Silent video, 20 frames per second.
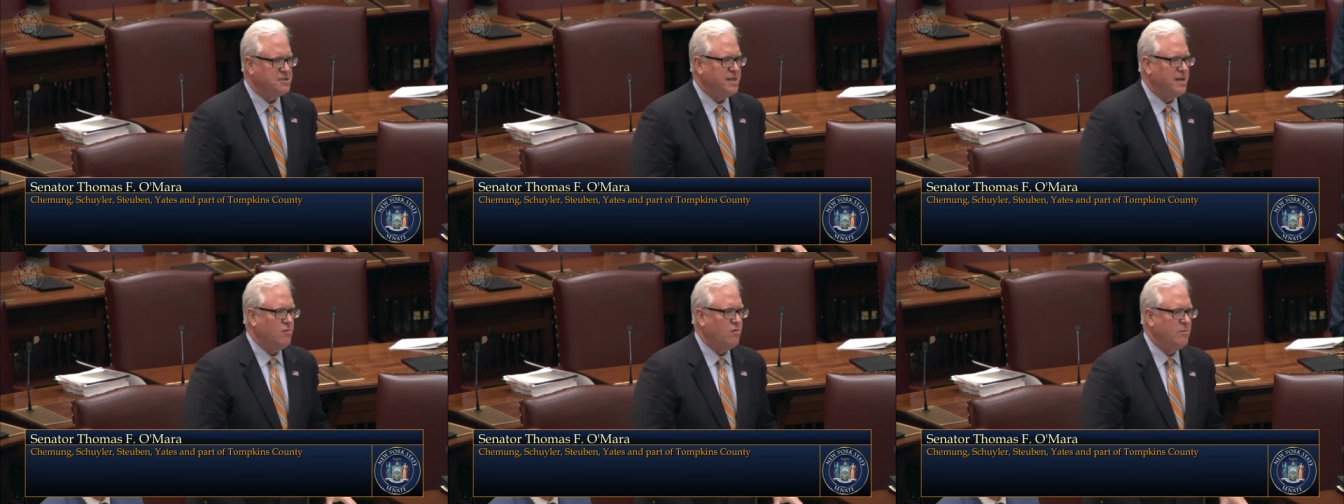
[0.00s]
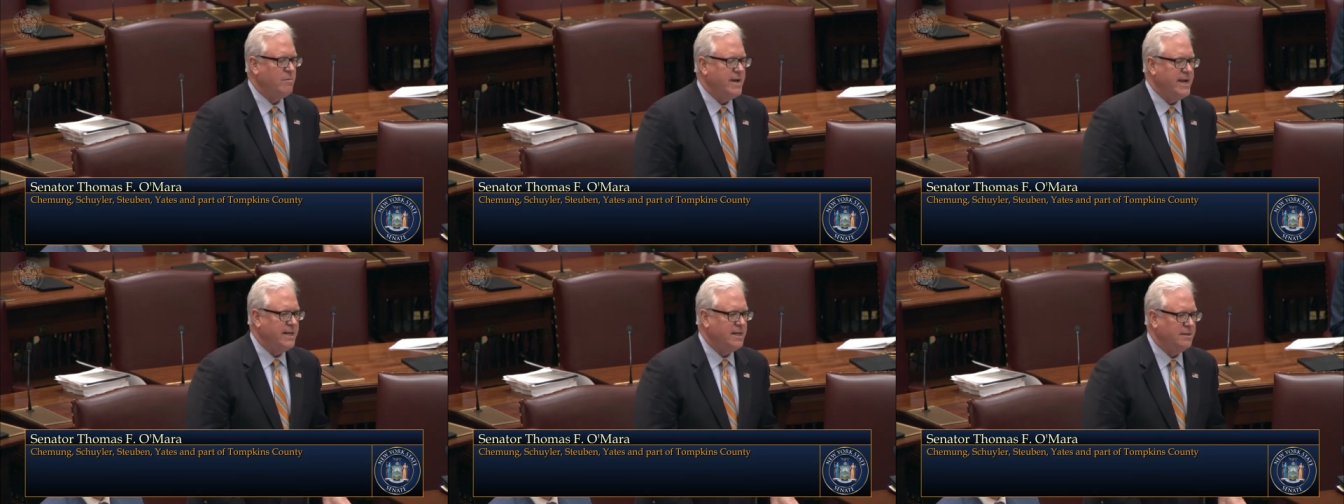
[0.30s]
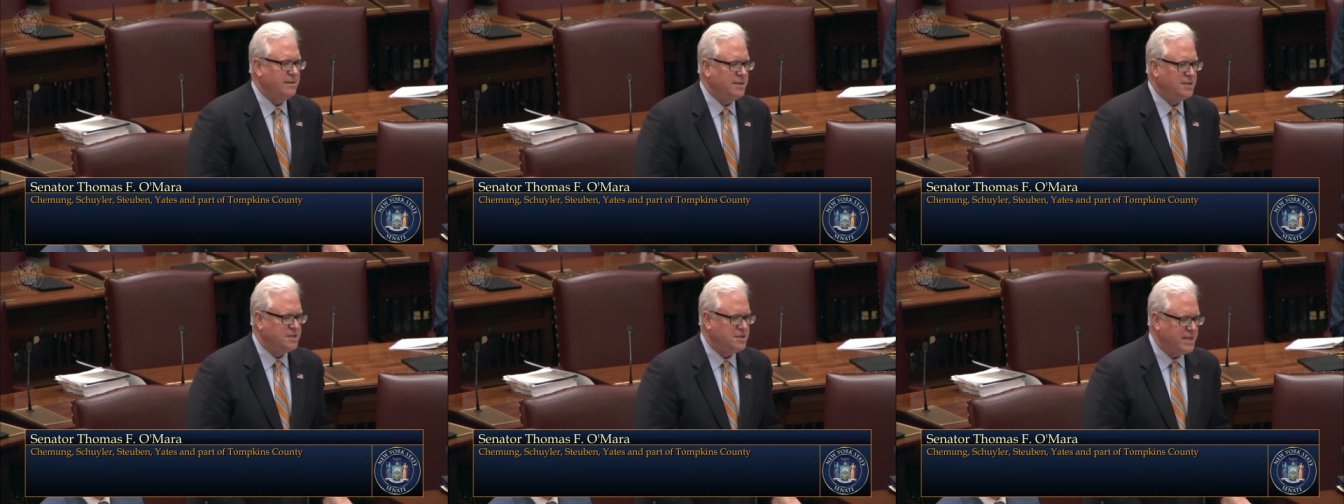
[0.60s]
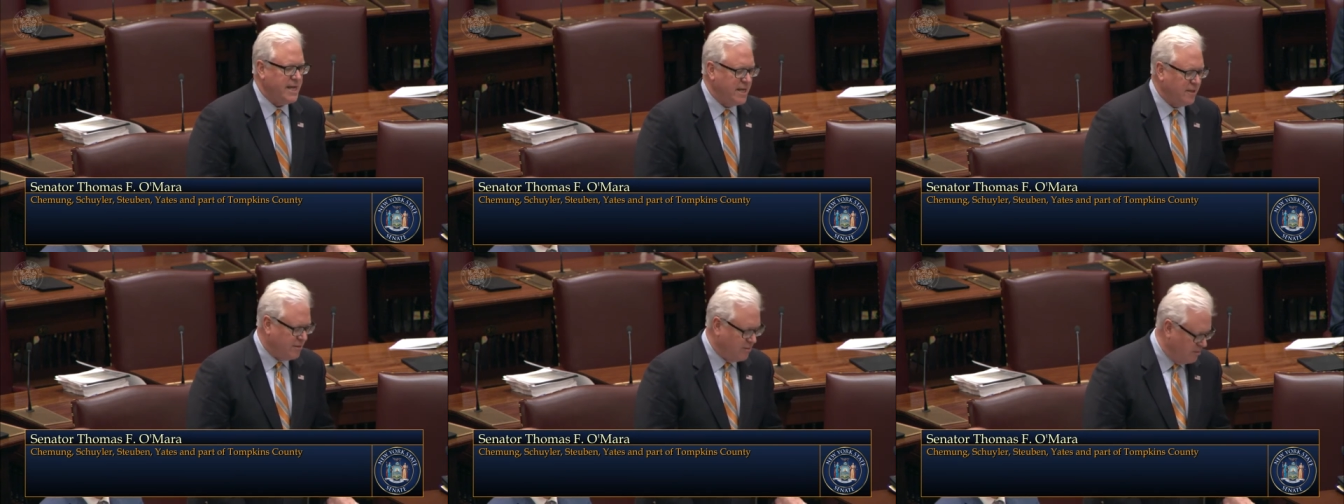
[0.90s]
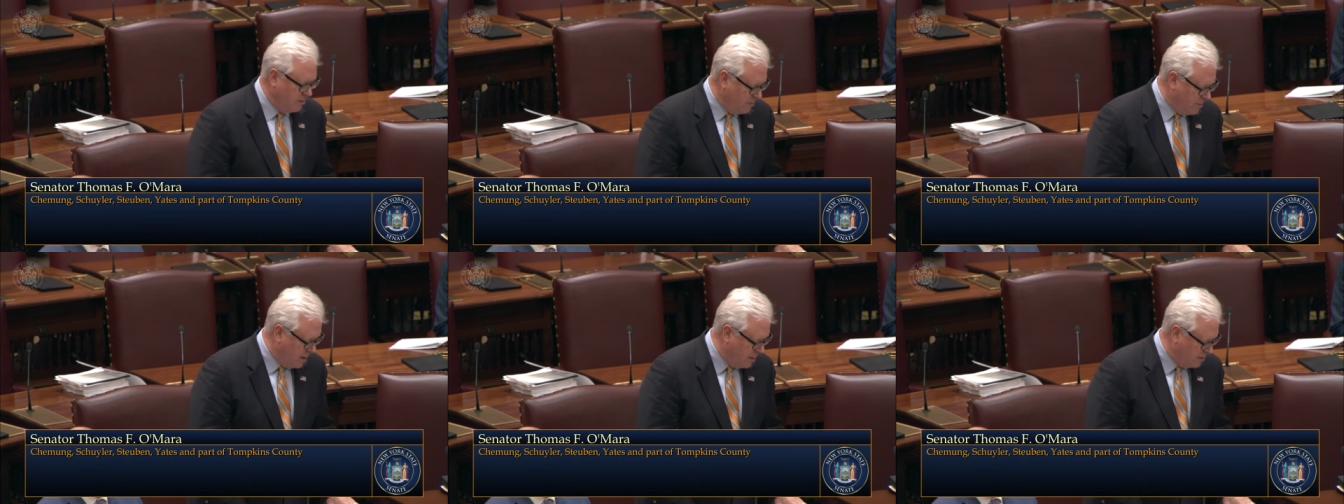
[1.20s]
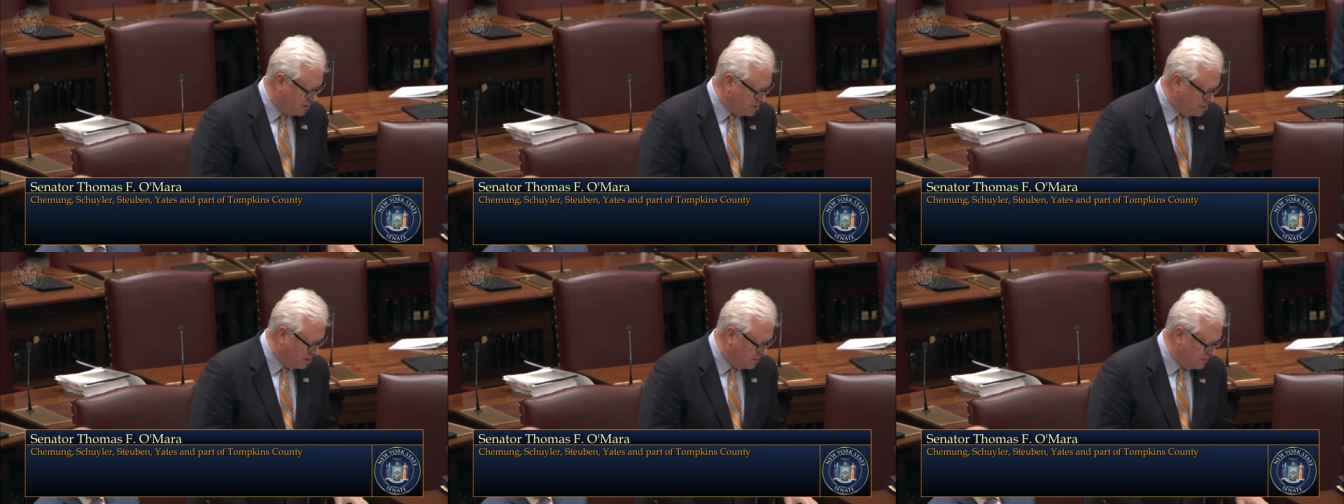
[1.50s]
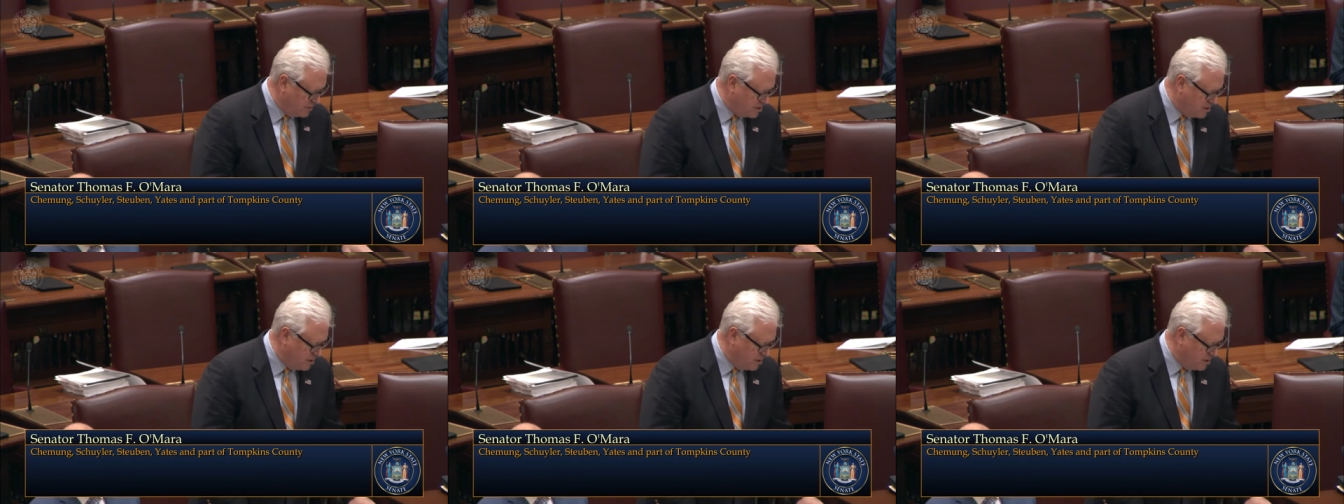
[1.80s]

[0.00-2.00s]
that were made in this state through the Public Service